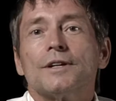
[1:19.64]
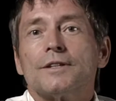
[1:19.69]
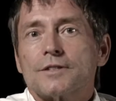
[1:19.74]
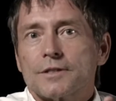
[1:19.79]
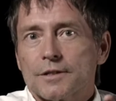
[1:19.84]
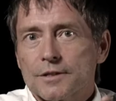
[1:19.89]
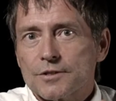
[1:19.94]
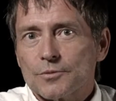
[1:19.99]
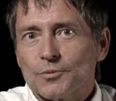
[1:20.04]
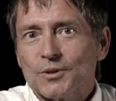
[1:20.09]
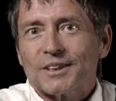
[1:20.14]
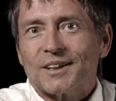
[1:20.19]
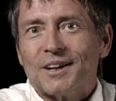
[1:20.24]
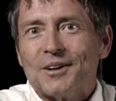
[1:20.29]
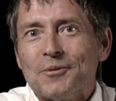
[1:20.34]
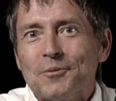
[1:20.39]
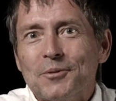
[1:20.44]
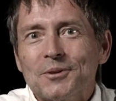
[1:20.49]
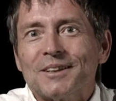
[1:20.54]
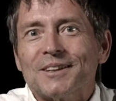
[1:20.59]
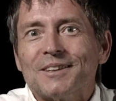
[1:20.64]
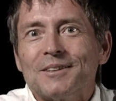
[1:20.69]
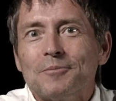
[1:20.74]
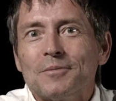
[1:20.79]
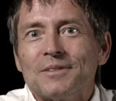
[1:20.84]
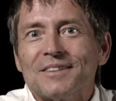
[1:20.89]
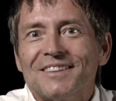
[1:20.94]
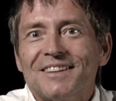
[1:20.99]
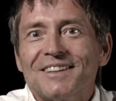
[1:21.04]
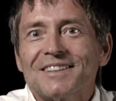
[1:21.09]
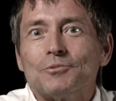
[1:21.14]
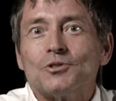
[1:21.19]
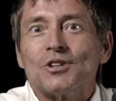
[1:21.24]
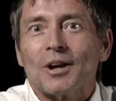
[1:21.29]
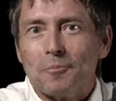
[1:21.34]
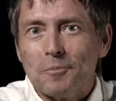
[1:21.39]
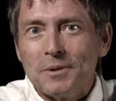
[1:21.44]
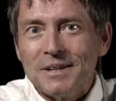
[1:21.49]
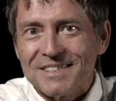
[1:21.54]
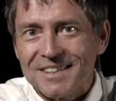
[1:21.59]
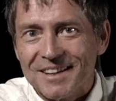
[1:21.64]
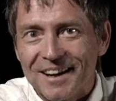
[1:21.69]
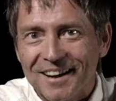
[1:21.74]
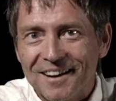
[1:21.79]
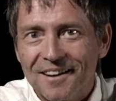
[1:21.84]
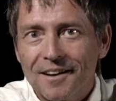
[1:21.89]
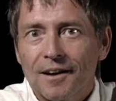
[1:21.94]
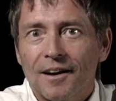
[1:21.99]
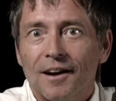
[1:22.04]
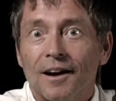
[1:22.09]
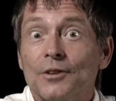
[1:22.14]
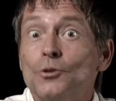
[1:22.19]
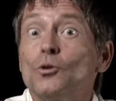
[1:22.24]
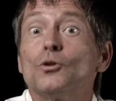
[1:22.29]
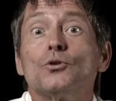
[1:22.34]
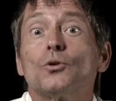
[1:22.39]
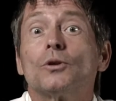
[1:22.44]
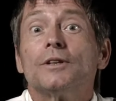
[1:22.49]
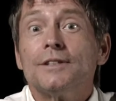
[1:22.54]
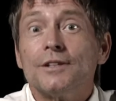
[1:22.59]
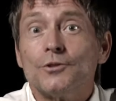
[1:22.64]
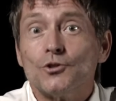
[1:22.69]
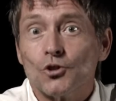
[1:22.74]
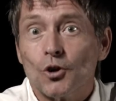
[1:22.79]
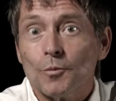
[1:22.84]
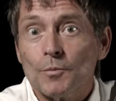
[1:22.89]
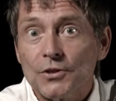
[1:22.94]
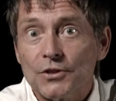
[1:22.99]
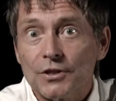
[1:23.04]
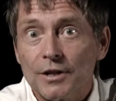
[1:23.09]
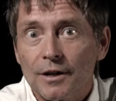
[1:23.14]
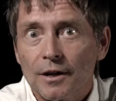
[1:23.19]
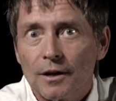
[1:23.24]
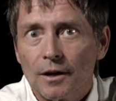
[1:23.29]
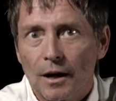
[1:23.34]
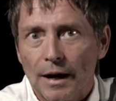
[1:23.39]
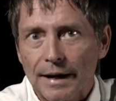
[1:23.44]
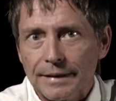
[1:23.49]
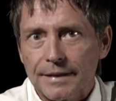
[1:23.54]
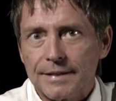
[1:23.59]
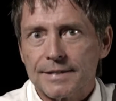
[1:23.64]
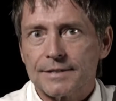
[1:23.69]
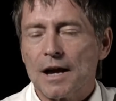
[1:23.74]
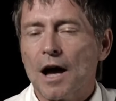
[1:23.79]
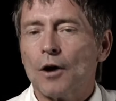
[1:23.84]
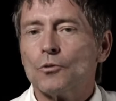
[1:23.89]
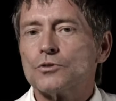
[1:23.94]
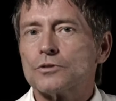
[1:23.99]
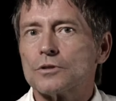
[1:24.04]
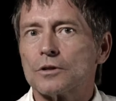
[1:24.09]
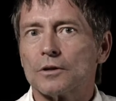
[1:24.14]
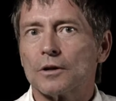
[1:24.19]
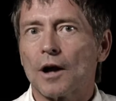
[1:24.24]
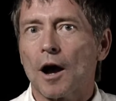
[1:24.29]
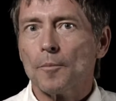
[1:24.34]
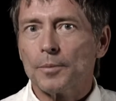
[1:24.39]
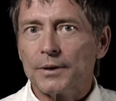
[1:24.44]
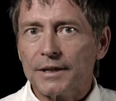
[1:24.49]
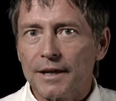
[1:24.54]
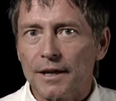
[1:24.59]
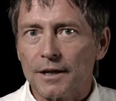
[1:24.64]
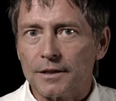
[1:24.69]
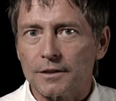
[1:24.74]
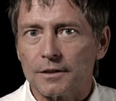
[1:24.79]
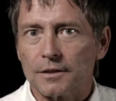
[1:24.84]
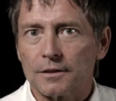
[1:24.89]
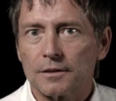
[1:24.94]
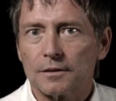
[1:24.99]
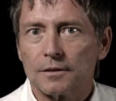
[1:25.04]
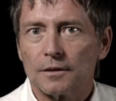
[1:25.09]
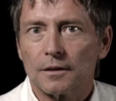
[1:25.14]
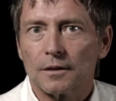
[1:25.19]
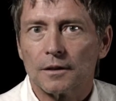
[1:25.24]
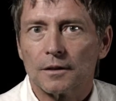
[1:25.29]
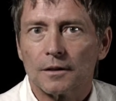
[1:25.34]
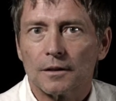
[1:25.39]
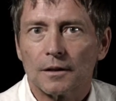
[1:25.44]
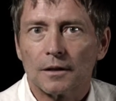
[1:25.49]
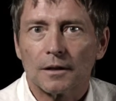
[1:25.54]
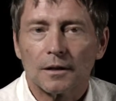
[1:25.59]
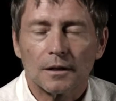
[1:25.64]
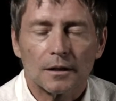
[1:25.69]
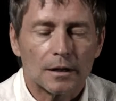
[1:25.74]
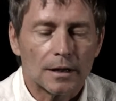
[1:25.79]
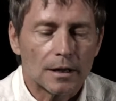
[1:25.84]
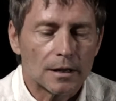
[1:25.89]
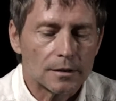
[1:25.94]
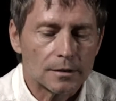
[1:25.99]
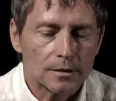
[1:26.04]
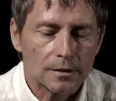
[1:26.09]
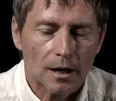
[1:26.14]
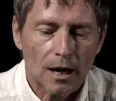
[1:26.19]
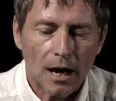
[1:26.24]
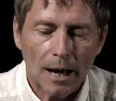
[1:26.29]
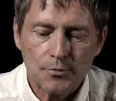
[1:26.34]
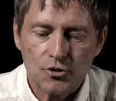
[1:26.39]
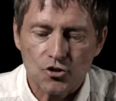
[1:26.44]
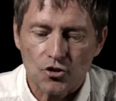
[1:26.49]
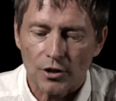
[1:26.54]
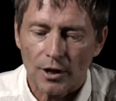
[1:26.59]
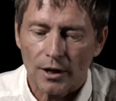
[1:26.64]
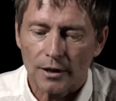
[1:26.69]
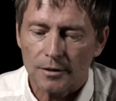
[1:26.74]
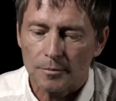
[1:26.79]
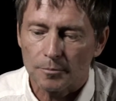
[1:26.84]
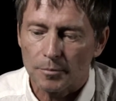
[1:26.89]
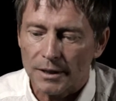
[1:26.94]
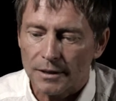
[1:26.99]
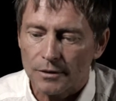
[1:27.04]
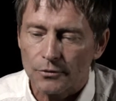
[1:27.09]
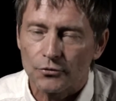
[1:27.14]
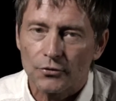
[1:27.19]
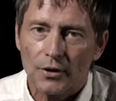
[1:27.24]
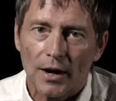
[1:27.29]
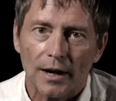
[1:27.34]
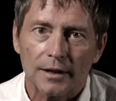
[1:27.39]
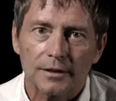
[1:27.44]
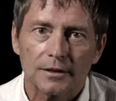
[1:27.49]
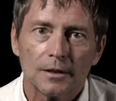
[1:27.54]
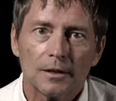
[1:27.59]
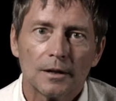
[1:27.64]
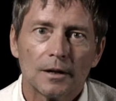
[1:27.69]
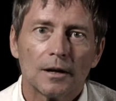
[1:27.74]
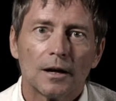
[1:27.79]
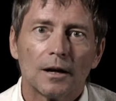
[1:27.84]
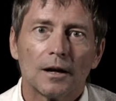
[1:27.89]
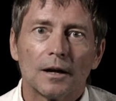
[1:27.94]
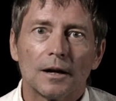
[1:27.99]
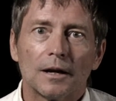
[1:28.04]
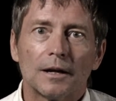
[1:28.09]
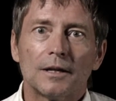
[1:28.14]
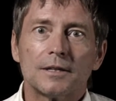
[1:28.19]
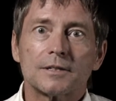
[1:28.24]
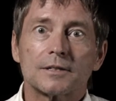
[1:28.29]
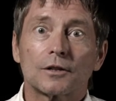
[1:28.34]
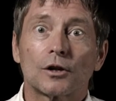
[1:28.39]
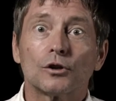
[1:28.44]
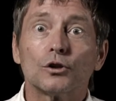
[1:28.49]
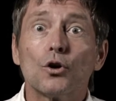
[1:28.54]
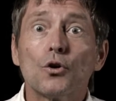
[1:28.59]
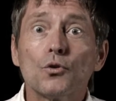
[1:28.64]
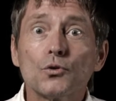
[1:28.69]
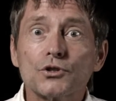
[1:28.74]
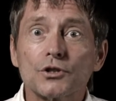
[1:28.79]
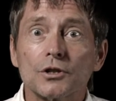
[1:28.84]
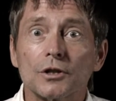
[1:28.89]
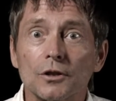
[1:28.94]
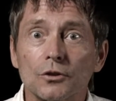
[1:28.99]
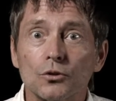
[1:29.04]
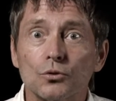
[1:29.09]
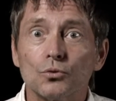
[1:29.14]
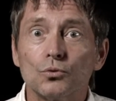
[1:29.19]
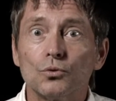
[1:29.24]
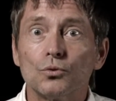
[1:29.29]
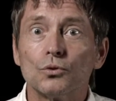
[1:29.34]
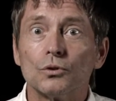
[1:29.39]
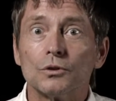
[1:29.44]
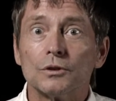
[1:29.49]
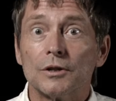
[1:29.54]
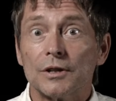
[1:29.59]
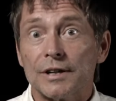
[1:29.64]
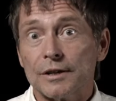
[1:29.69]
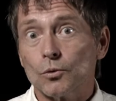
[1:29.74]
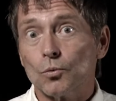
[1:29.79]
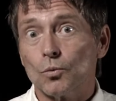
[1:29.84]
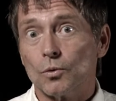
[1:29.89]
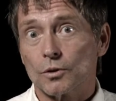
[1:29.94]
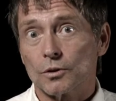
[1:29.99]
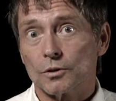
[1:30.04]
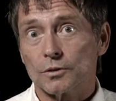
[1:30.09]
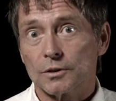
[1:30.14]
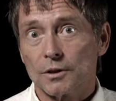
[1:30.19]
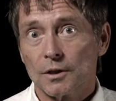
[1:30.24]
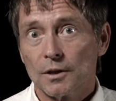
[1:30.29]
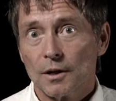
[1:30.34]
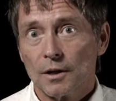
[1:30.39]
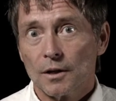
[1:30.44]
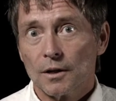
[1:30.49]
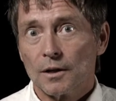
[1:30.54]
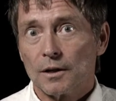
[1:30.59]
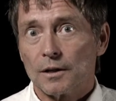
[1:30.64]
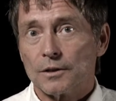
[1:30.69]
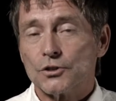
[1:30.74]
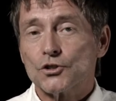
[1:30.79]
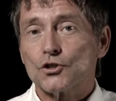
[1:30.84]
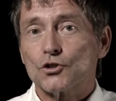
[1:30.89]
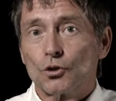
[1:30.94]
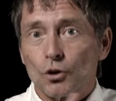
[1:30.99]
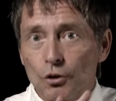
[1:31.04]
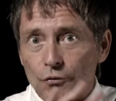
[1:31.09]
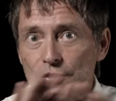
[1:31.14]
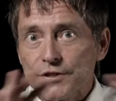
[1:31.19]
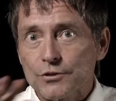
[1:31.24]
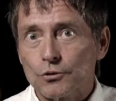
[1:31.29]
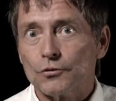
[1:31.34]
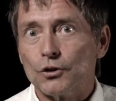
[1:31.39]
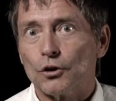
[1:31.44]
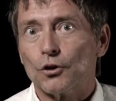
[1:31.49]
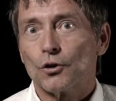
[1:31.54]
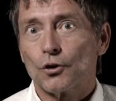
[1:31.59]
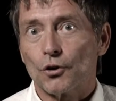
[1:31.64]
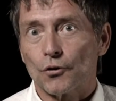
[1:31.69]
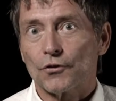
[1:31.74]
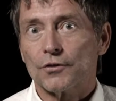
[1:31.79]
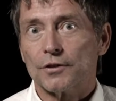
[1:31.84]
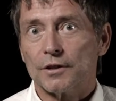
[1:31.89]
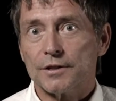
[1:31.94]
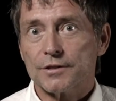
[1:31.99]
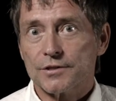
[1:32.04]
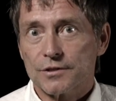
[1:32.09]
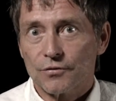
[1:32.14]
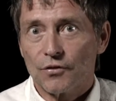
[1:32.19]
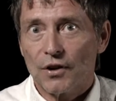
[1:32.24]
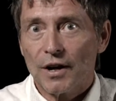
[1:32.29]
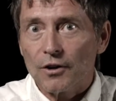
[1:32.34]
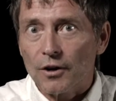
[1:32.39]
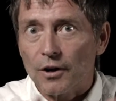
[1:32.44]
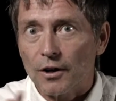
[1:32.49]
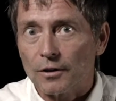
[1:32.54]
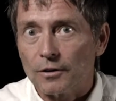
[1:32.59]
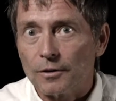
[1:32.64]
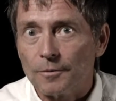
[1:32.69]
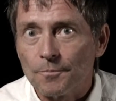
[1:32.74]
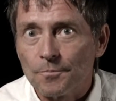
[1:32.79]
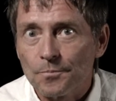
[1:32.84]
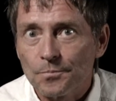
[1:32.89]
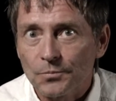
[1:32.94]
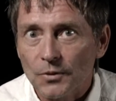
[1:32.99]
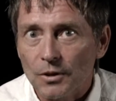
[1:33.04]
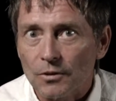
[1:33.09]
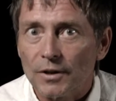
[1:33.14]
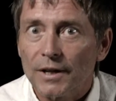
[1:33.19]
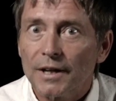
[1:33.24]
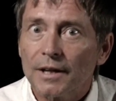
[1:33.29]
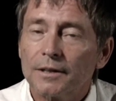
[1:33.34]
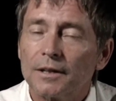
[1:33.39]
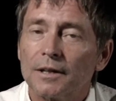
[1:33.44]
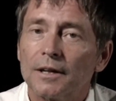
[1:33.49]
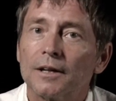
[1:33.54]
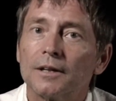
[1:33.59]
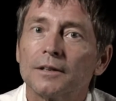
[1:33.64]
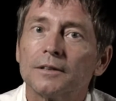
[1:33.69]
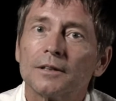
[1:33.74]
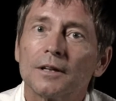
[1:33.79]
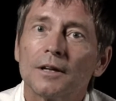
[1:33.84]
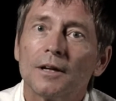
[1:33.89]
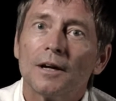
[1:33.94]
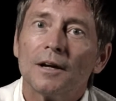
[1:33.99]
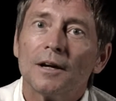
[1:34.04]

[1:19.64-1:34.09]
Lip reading: instance, what are the things which are missing? Non-Euclidean geometry. And it sounds complicated and abstract, but in fact, it's closer to the real world. The surface of the Earth is spherical, right? And